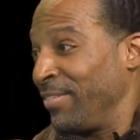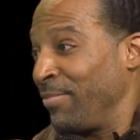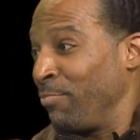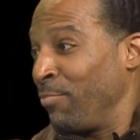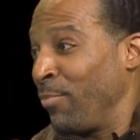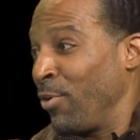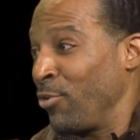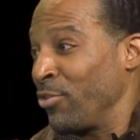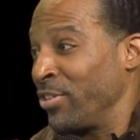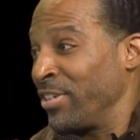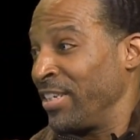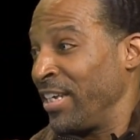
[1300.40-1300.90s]

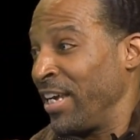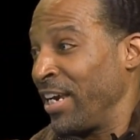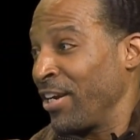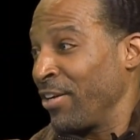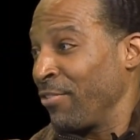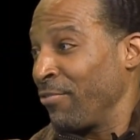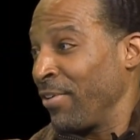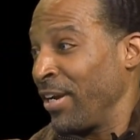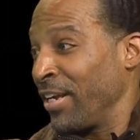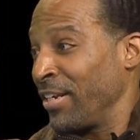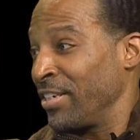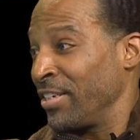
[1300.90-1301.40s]
most decorated?
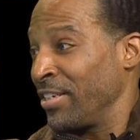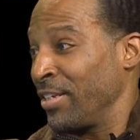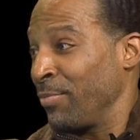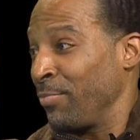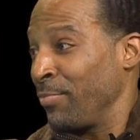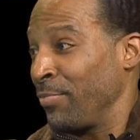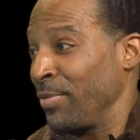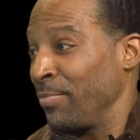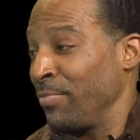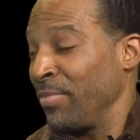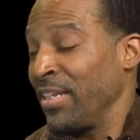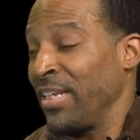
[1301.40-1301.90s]
Simone
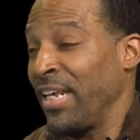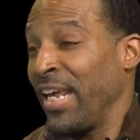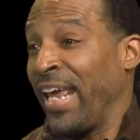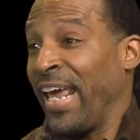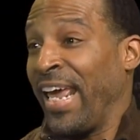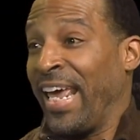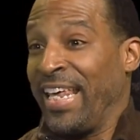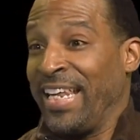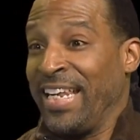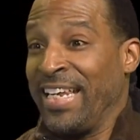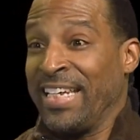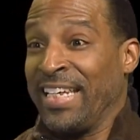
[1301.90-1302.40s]
Biles? Yeah,
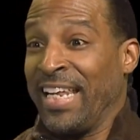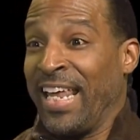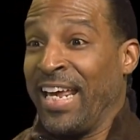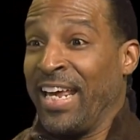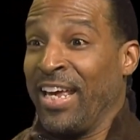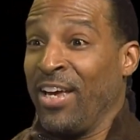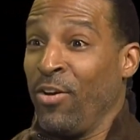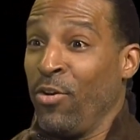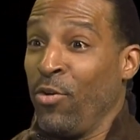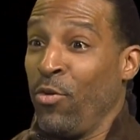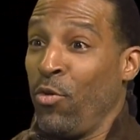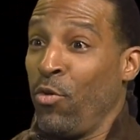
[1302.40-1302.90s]
it's like,
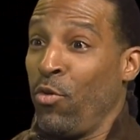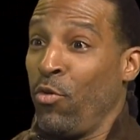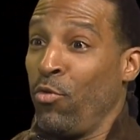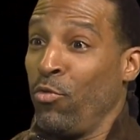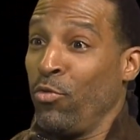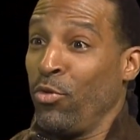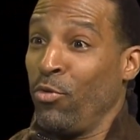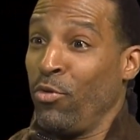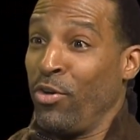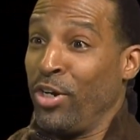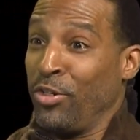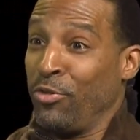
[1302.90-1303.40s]
okay.
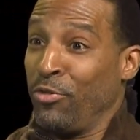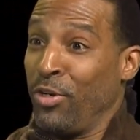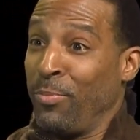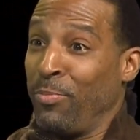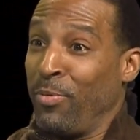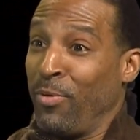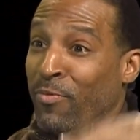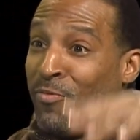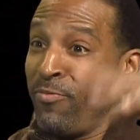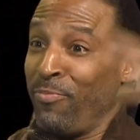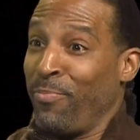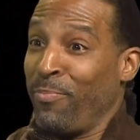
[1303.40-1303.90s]
A
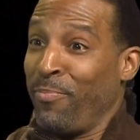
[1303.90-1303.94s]
triple.